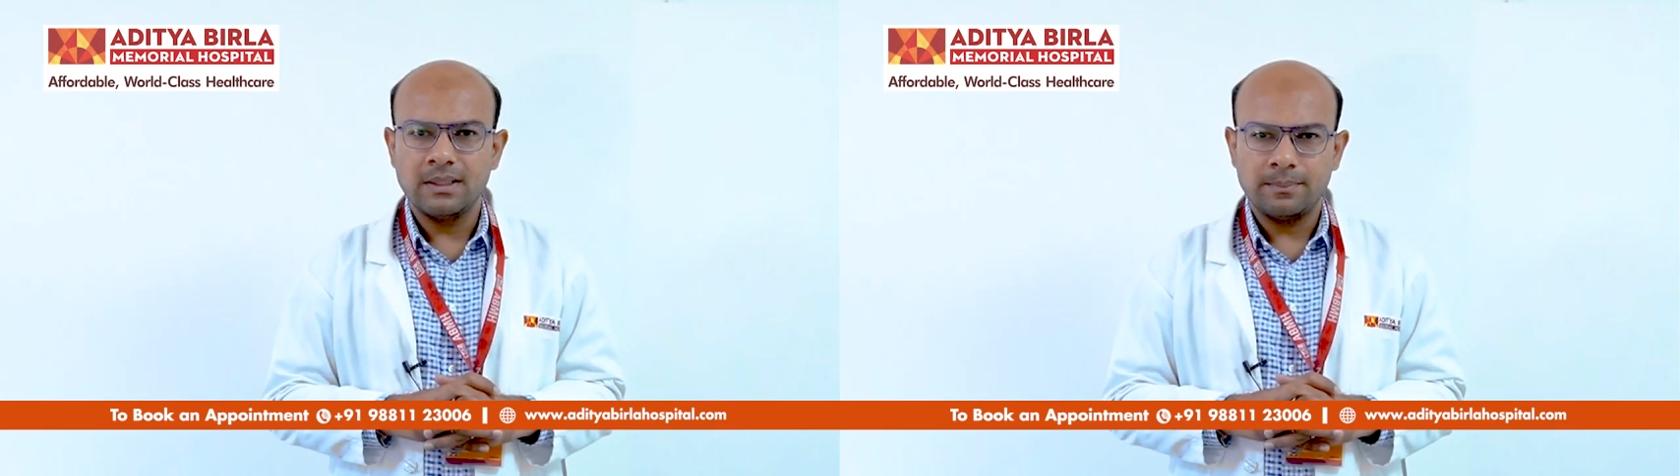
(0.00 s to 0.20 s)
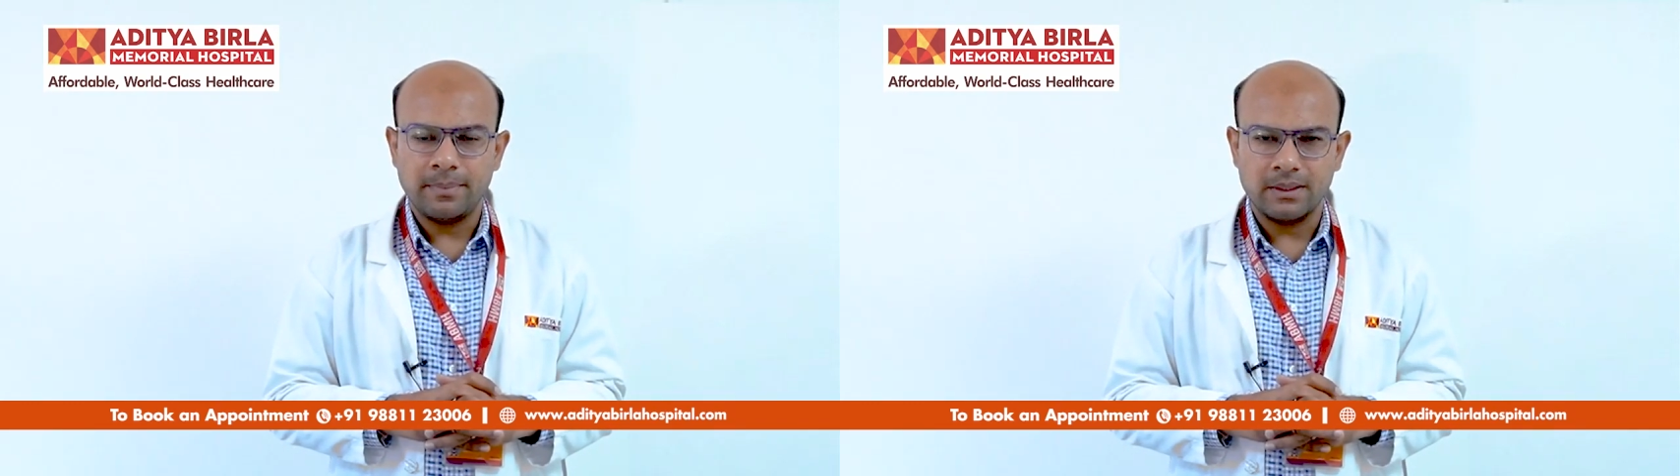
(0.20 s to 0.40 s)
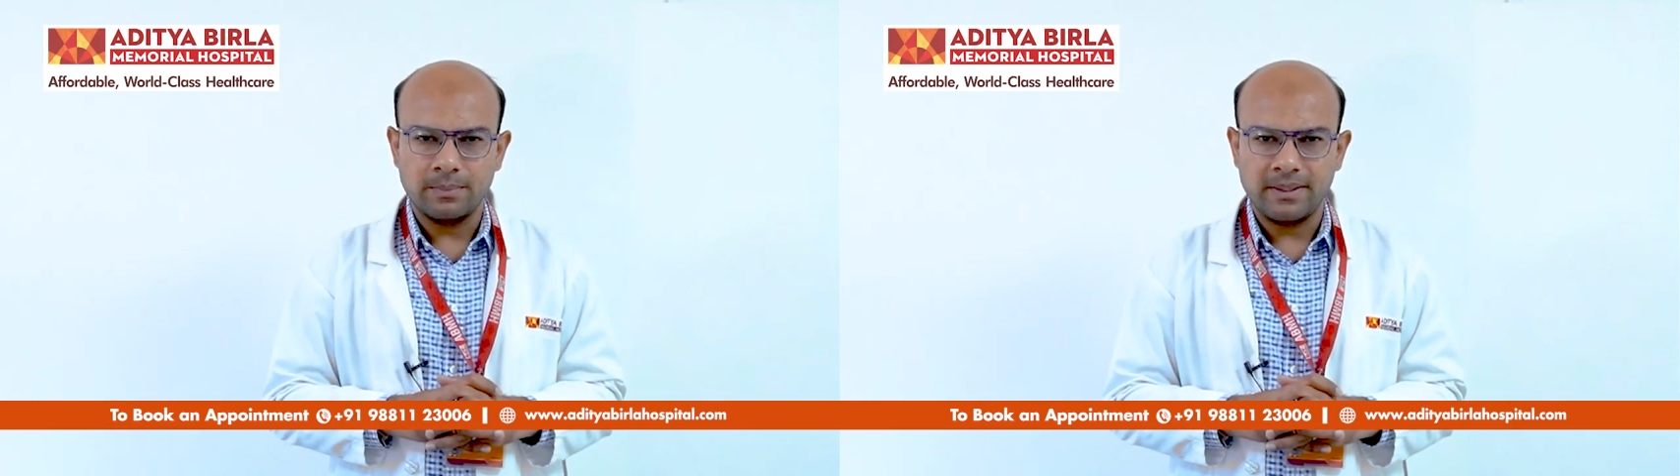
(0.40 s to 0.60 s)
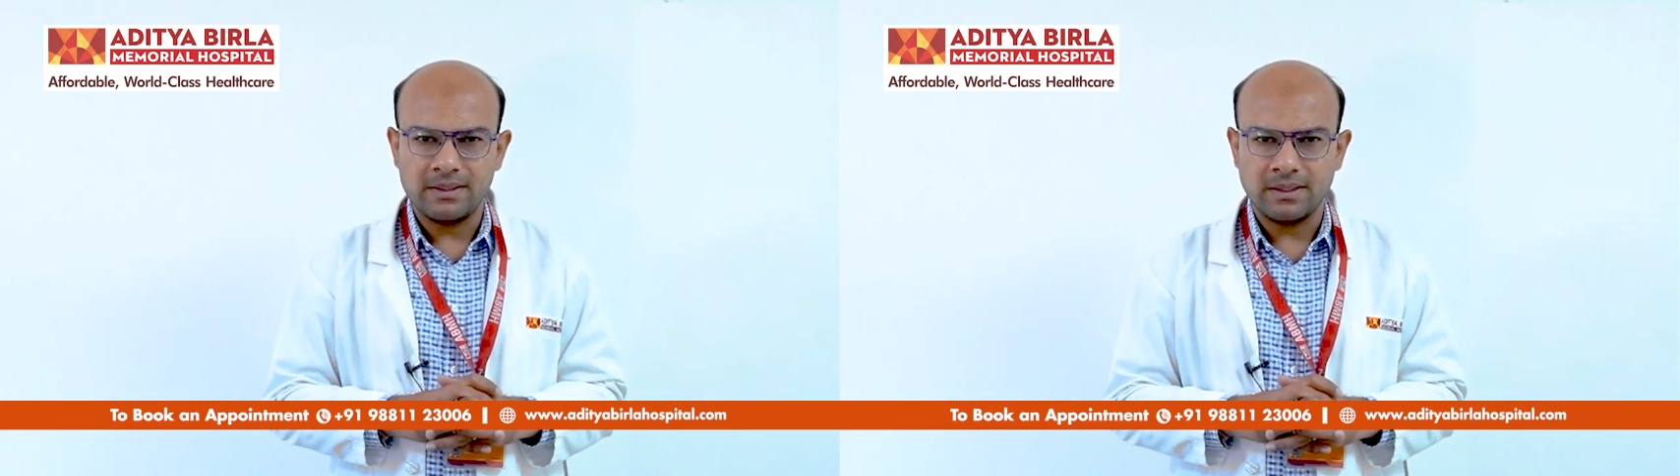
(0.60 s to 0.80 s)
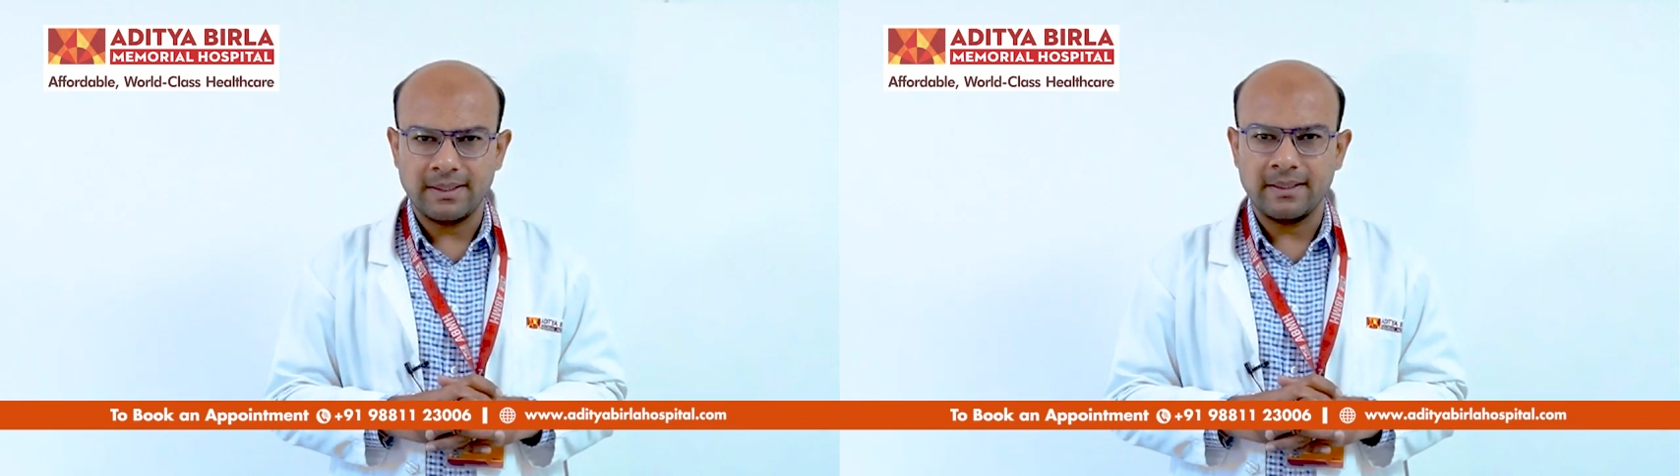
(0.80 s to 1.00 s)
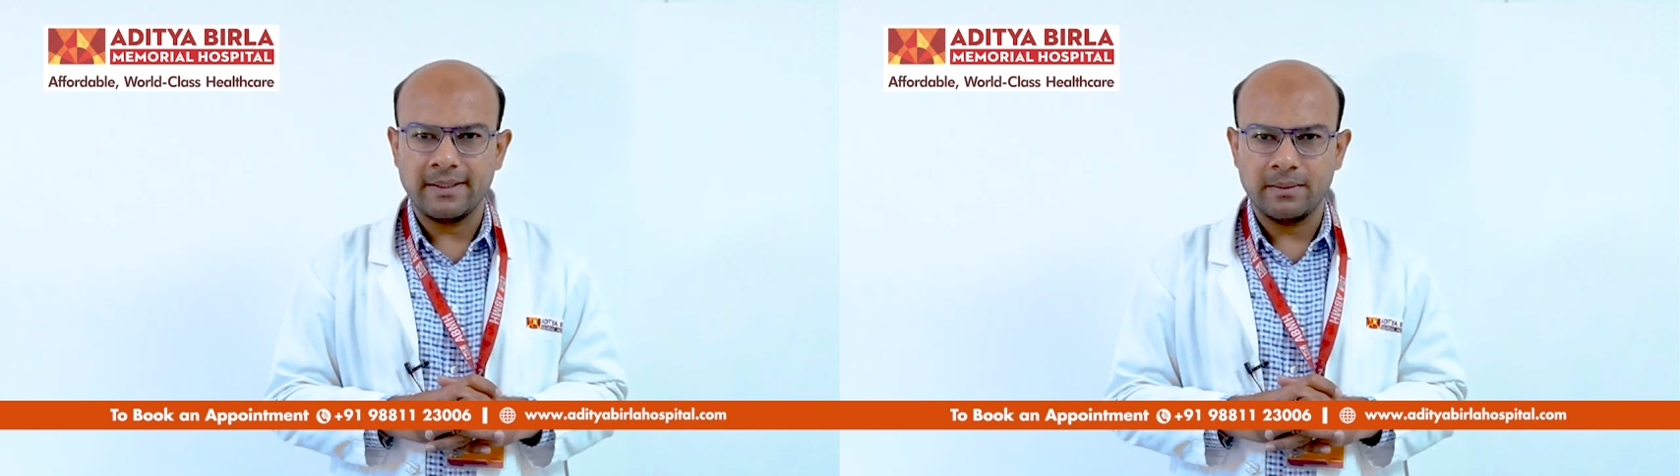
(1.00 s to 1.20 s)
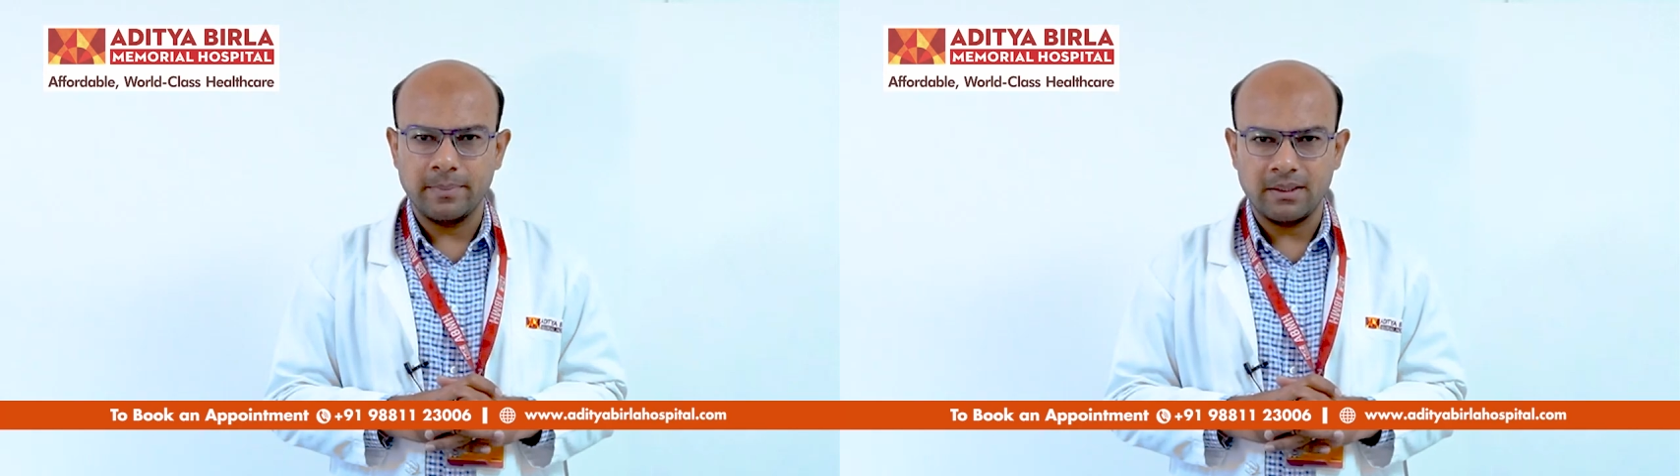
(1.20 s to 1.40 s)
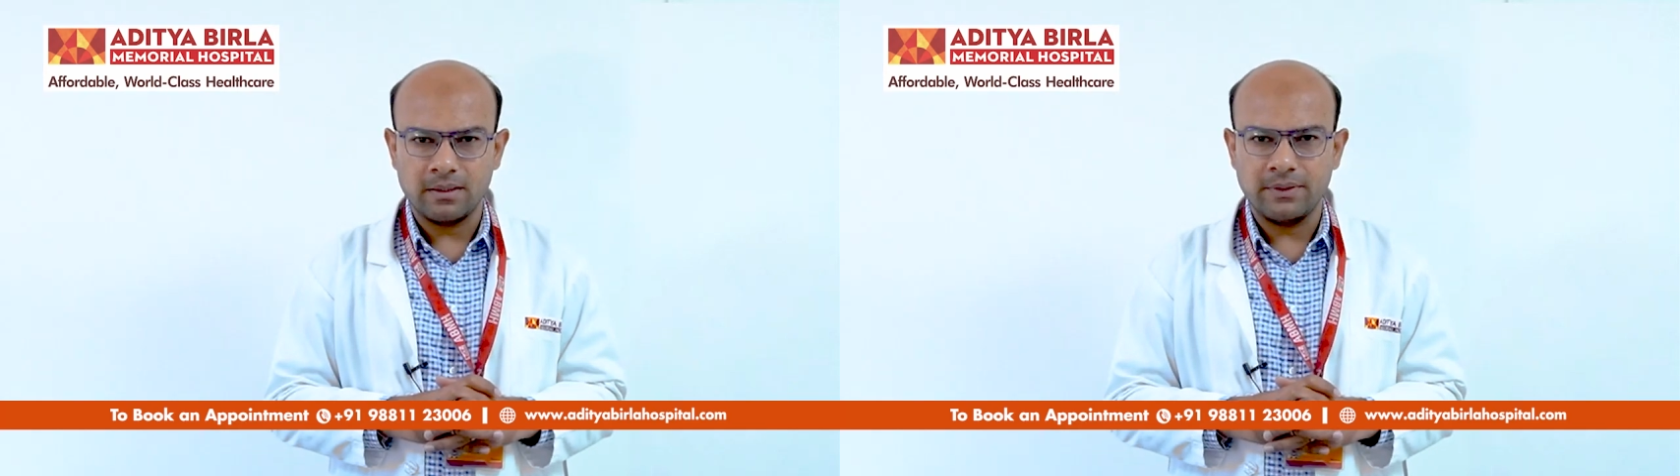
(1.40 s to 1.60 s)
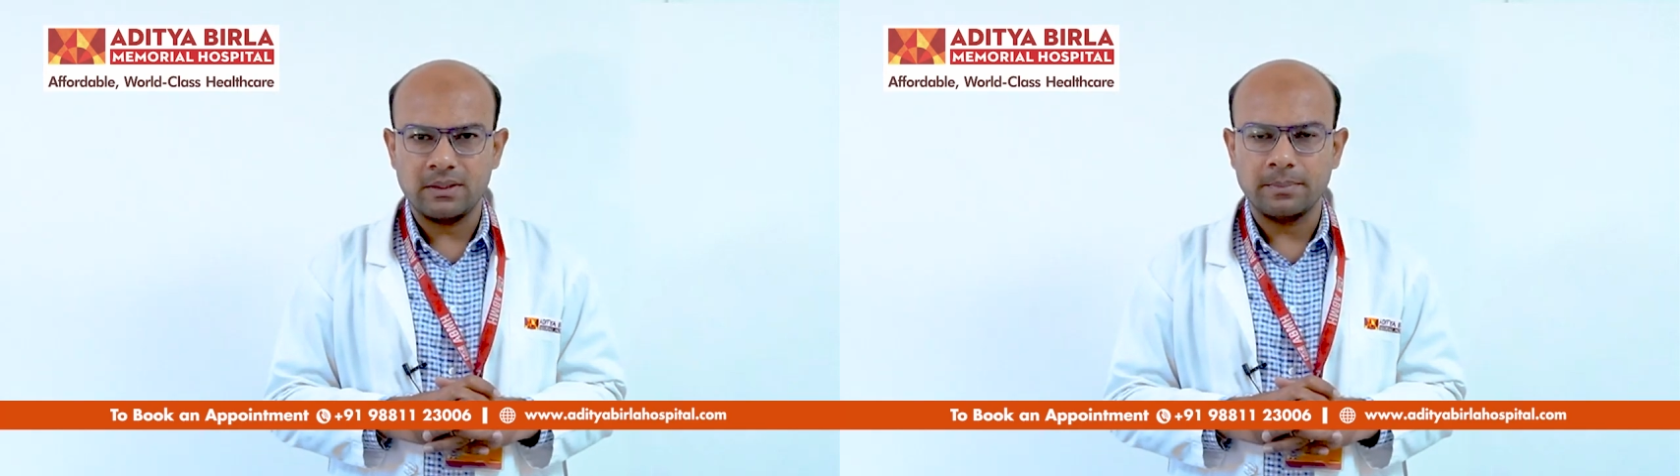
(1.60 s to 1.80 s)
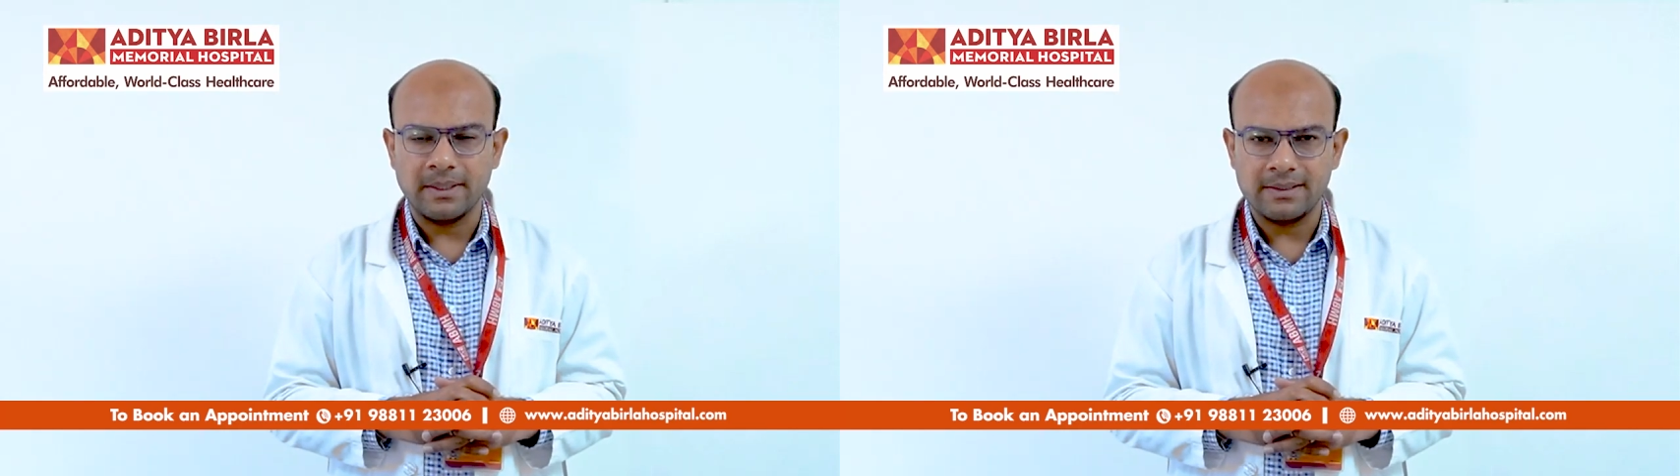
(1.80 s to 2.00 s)
The patient can get better with
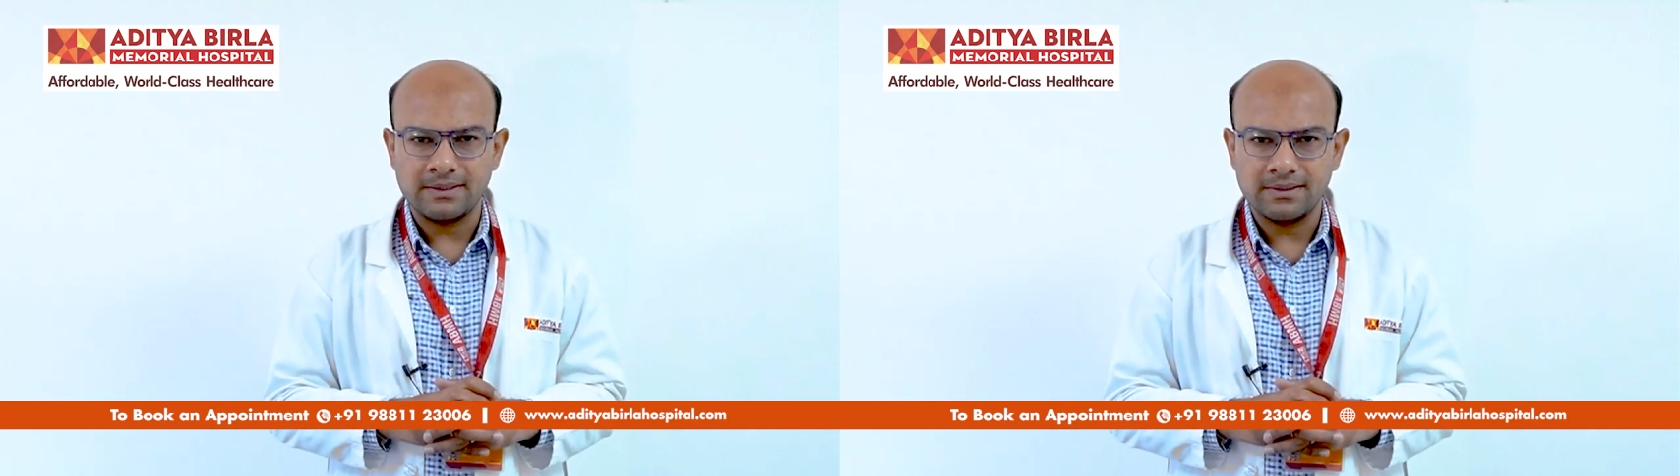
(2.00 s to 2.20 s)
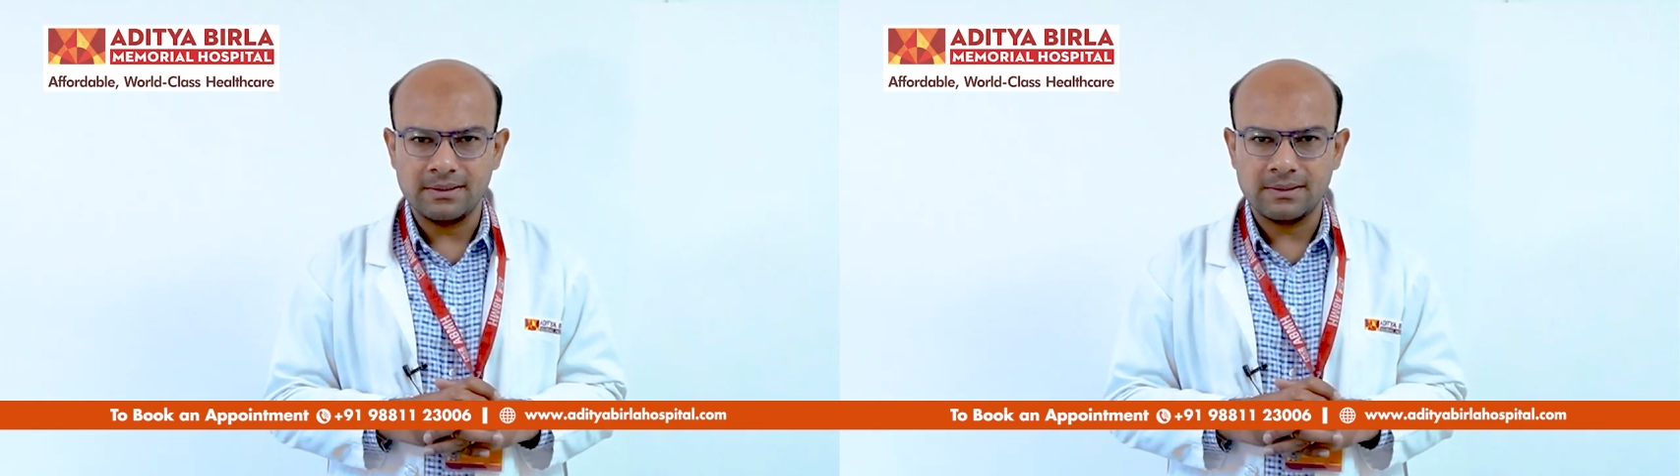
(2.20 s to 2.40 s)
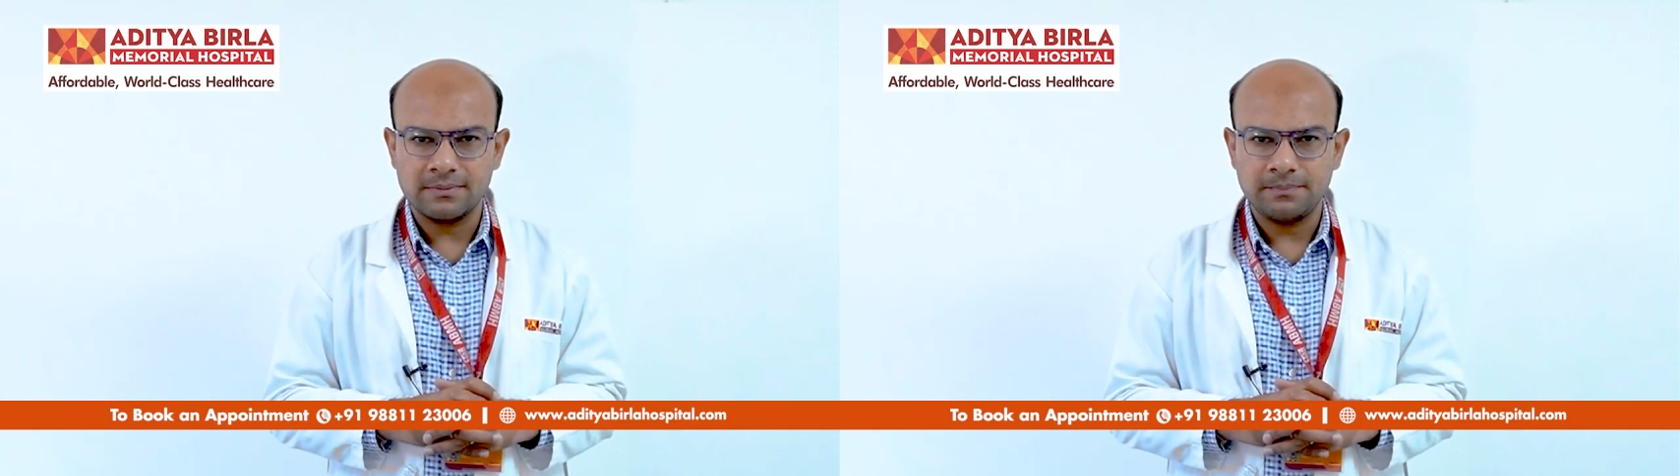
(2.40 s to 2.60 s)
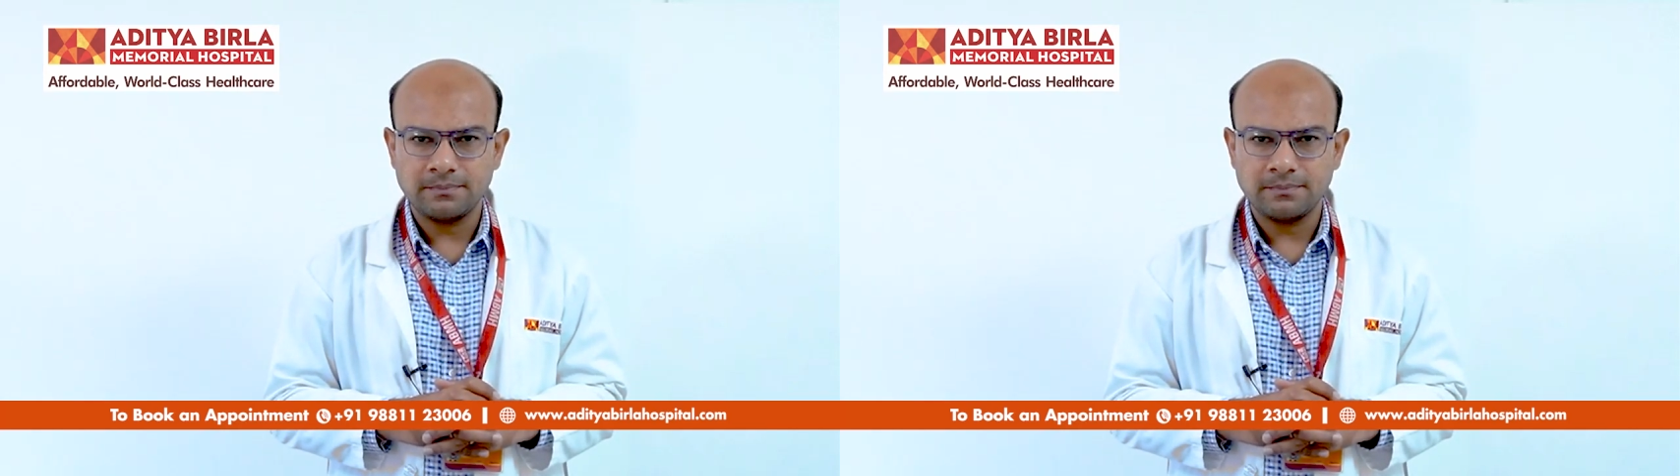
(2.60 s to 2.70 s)
medicines.